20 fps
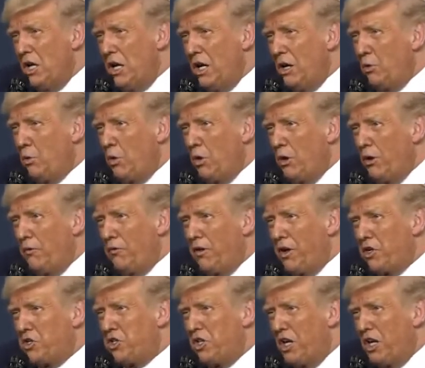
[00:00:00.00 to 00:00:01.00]
and we're
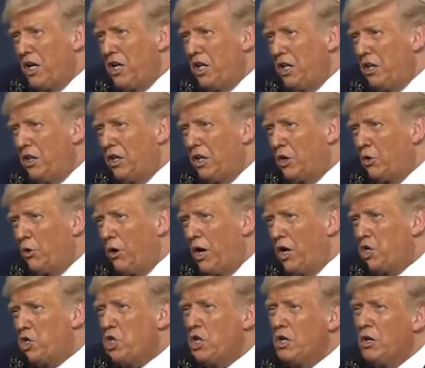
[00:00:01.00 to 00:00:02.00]
investing in the
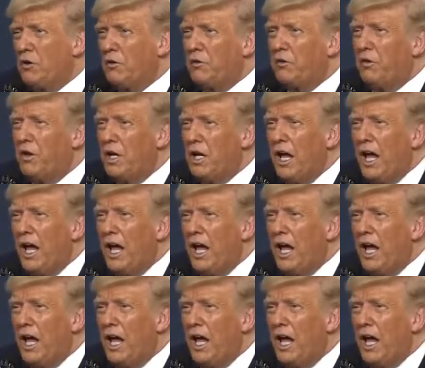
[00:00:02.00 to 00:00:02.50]
creation of